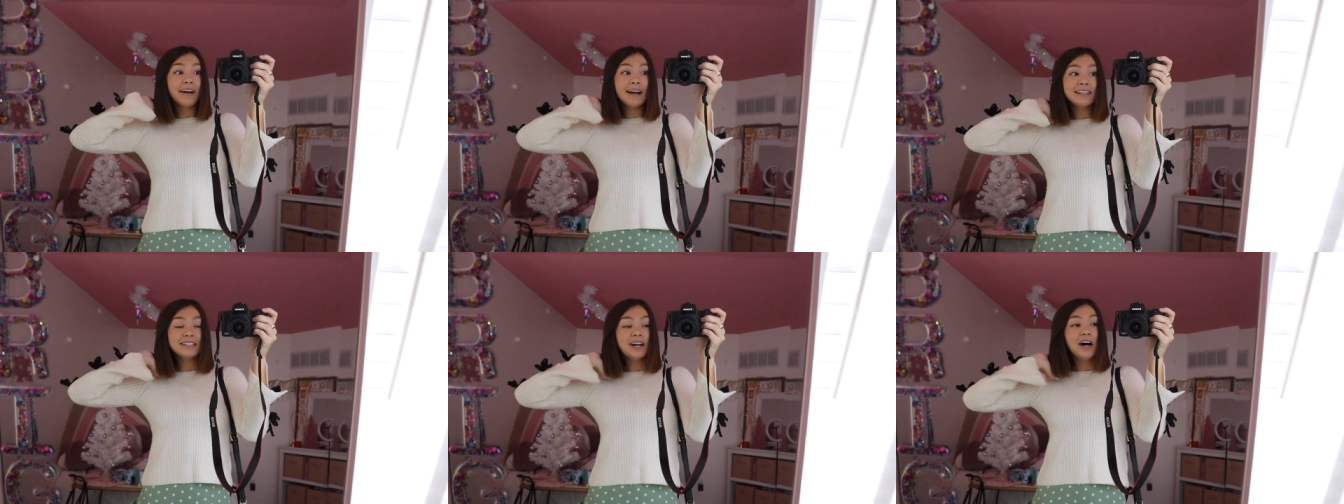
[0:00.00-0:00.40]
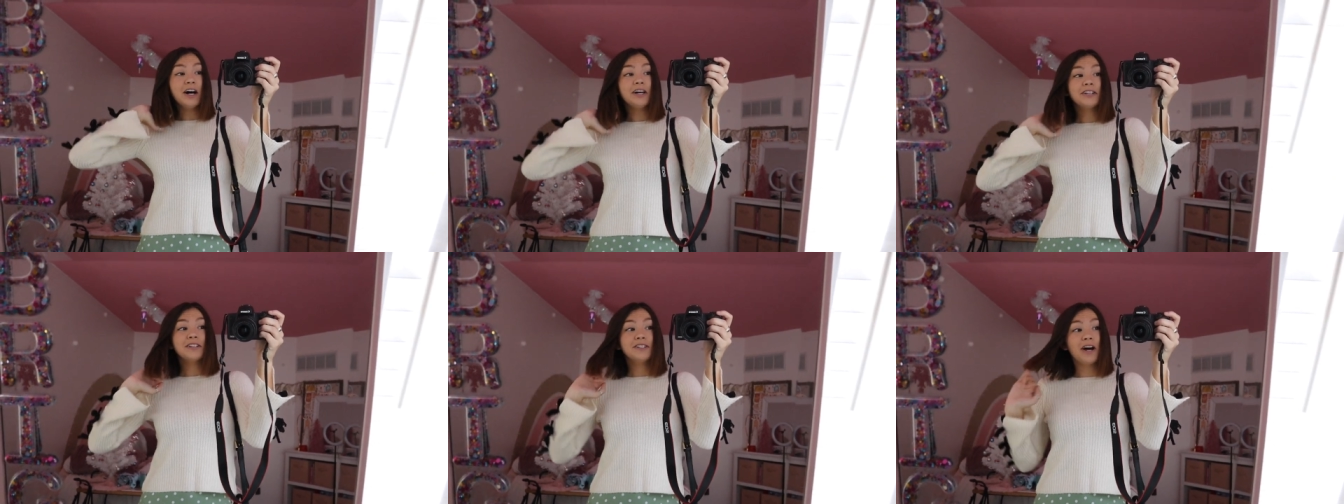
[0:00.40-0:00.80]
right,
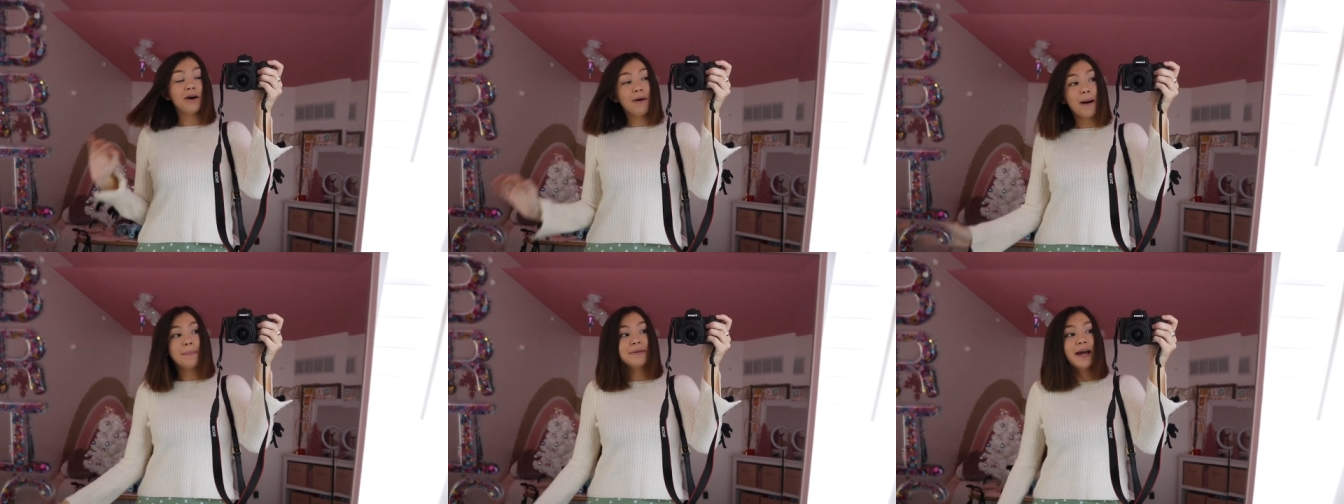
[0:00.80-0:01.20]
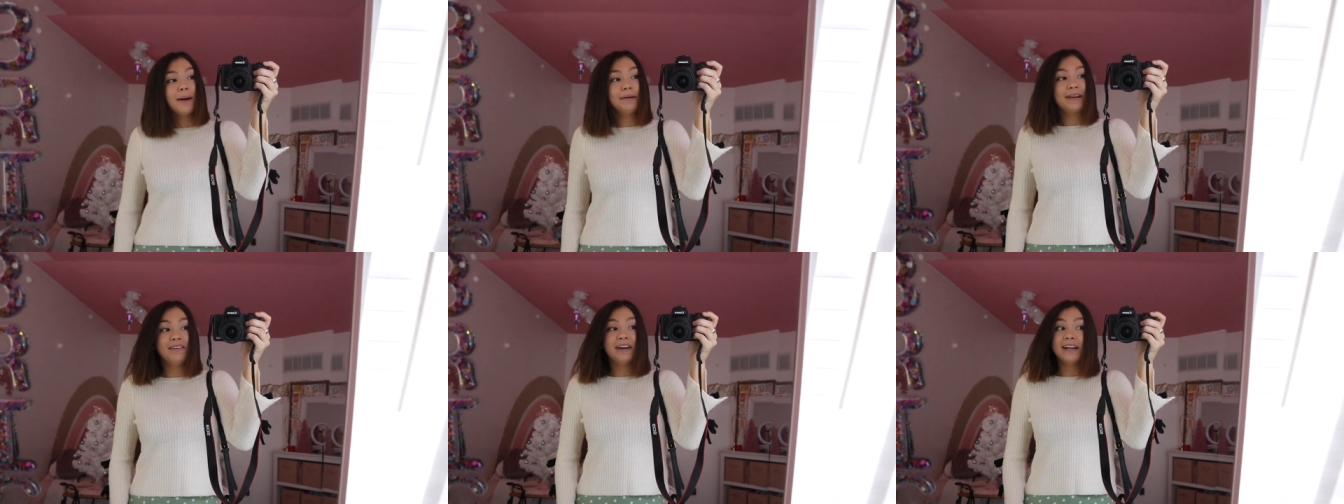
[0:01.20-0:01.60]
y'all, so update.
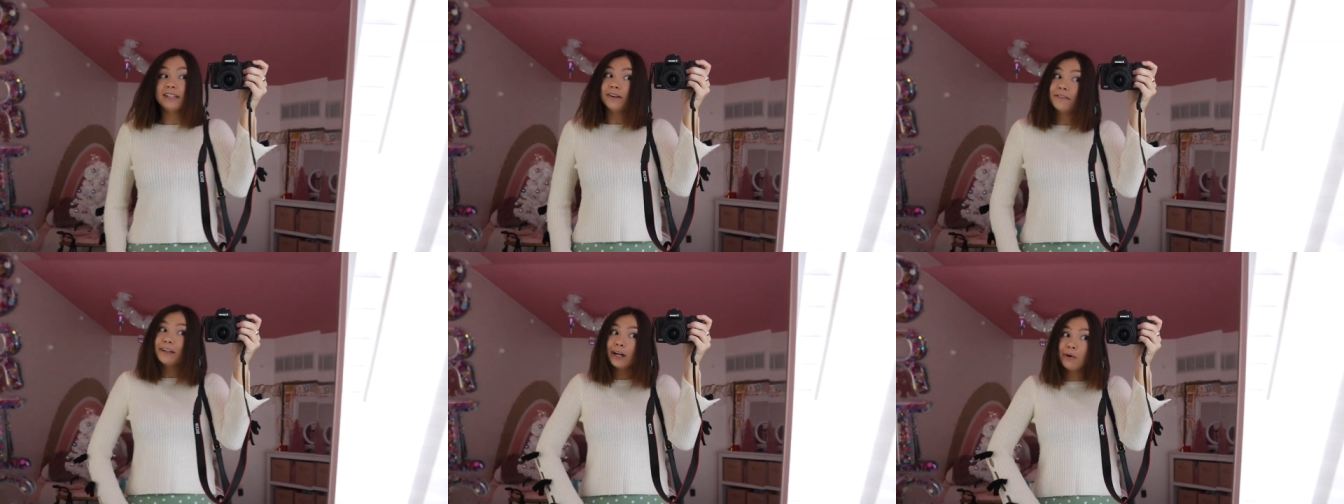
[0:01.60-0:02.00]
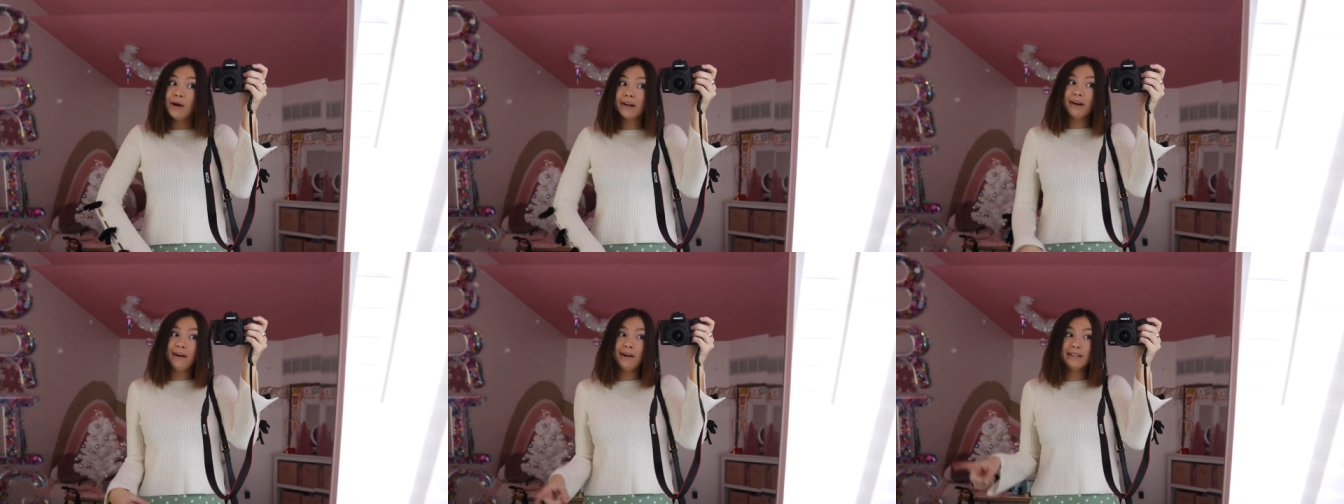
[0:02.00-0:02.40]
I'm gonna give you guys a really
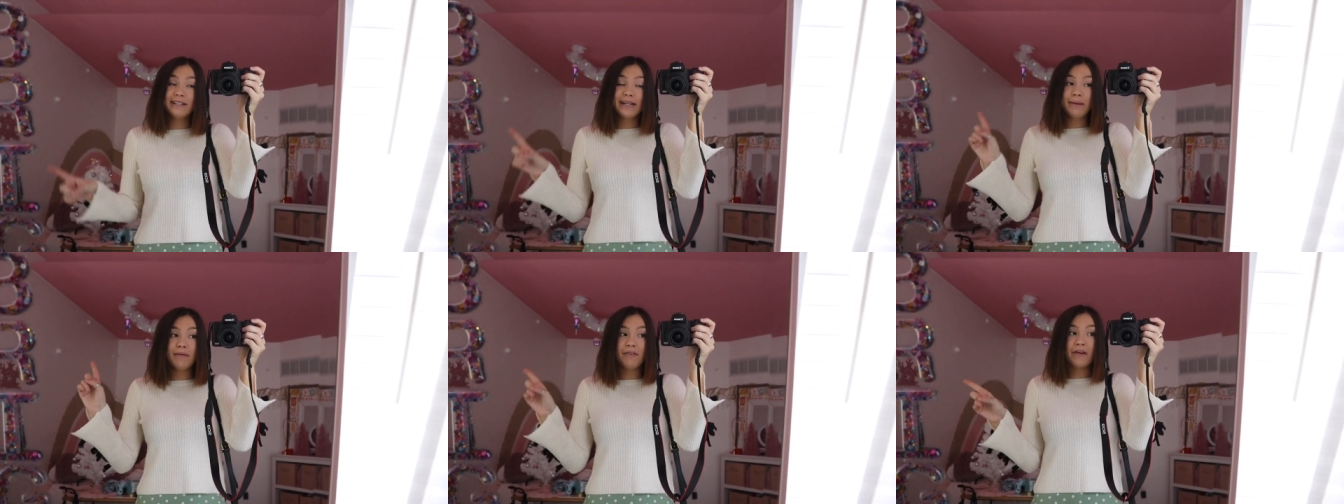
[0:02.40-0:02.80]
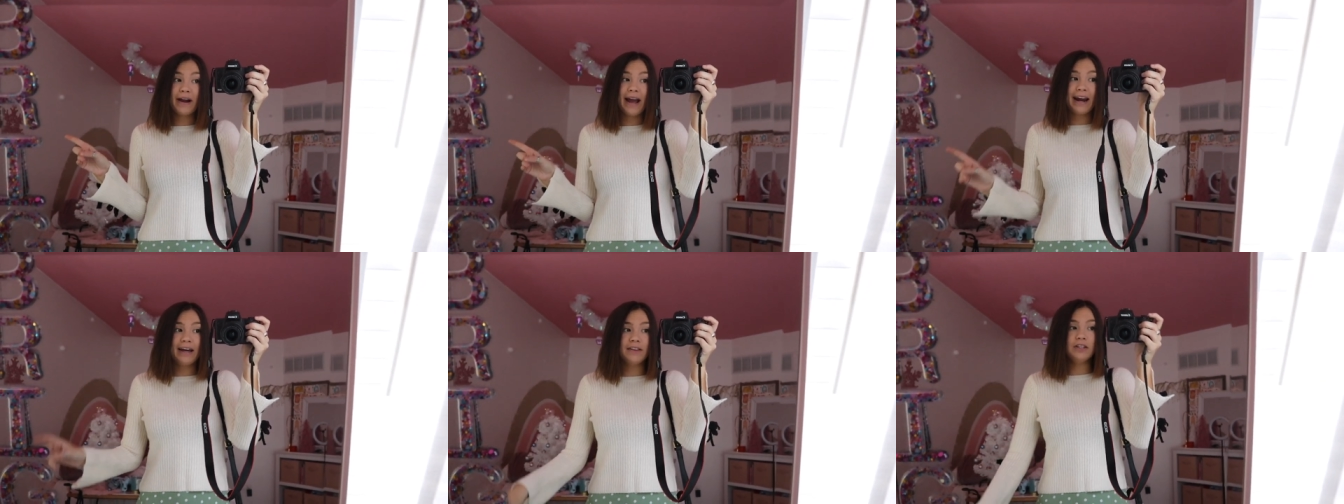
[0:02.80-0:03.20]
quick OOTD before I
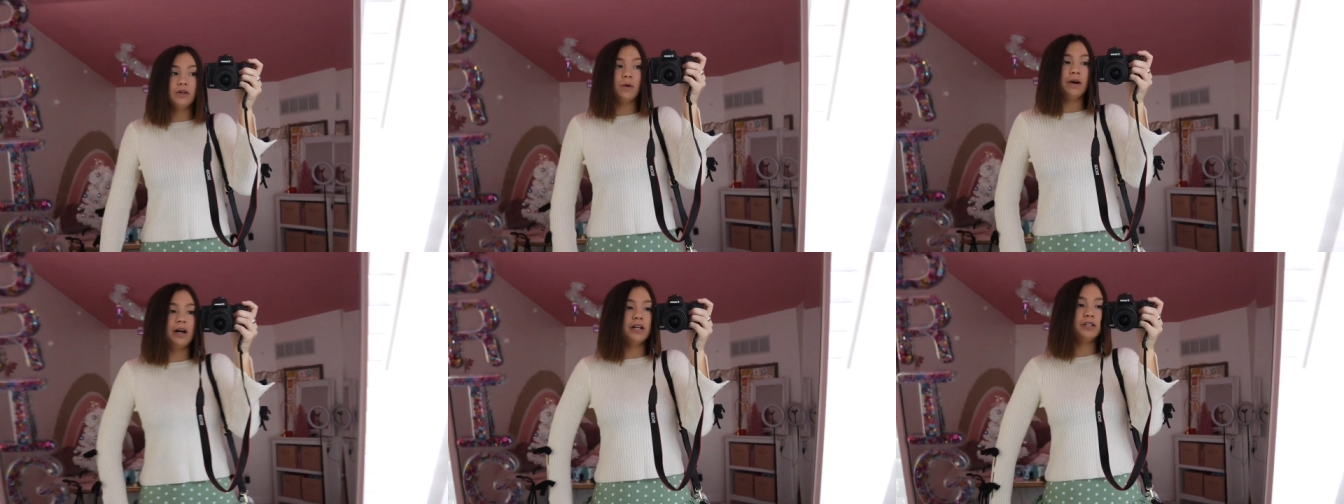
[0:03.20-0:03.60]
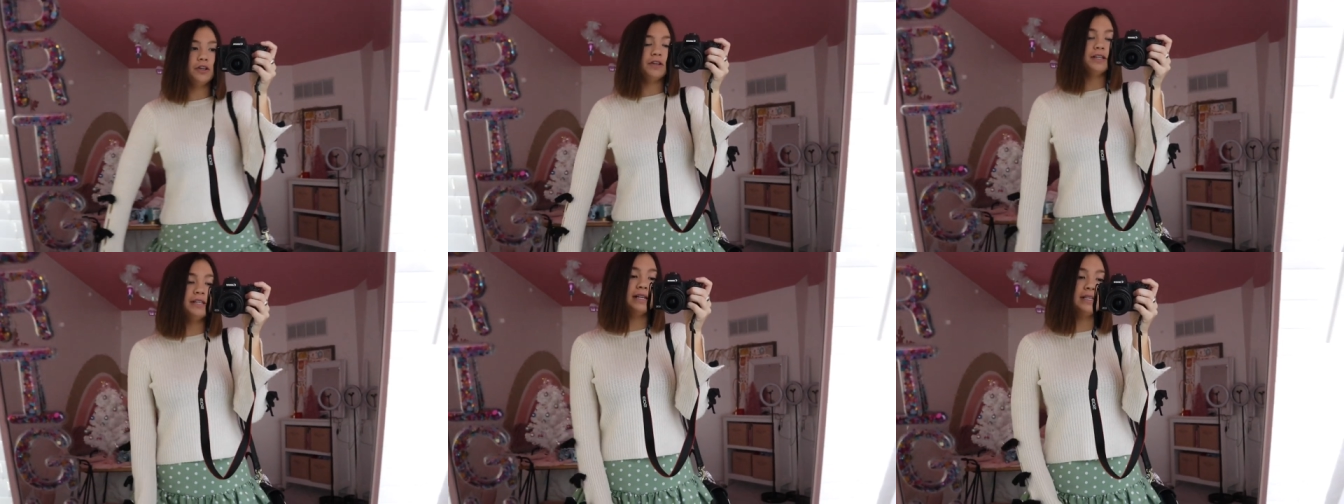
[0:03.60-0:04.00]
head out the door. So this